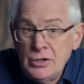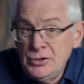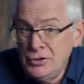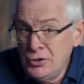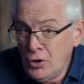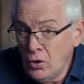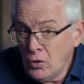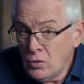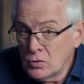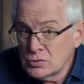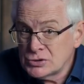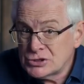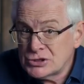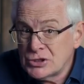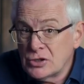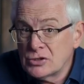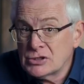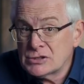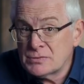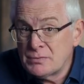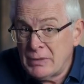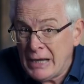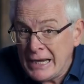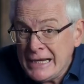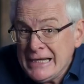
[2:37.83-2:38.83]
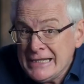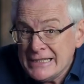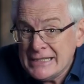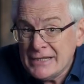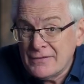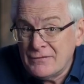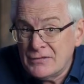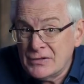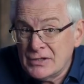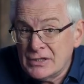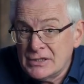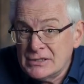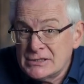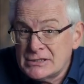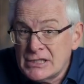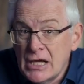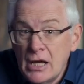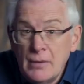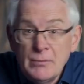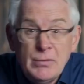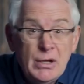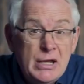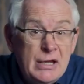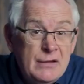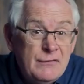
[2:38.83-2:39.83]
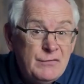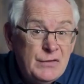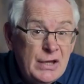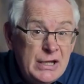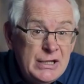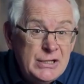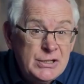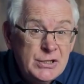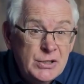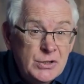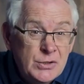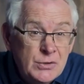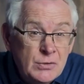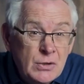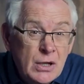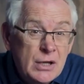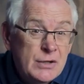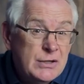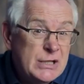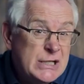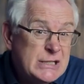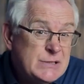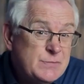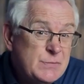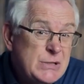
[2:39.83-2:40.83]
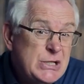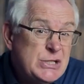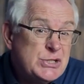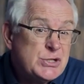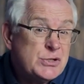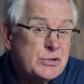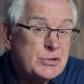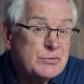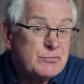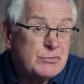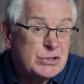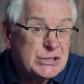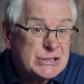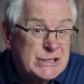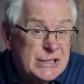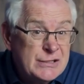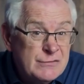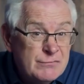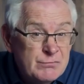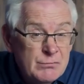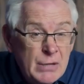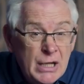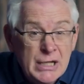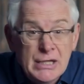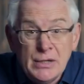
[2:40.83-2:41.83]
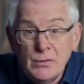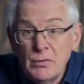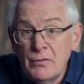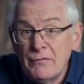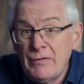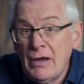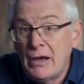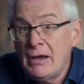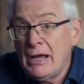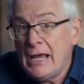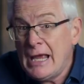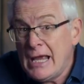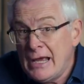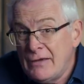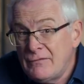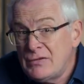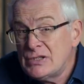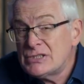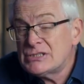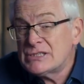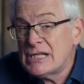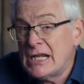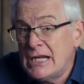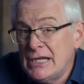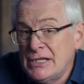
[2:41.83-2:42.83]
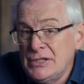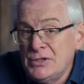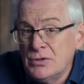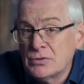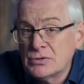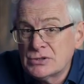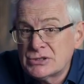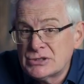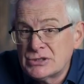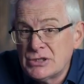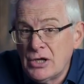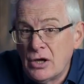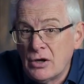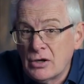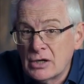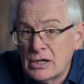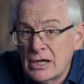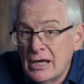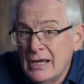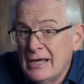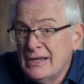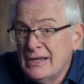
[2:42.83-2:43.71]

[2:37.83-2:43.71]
Not all stocks pay dividends, but if they do, this means you can receive money without ever selling your stock.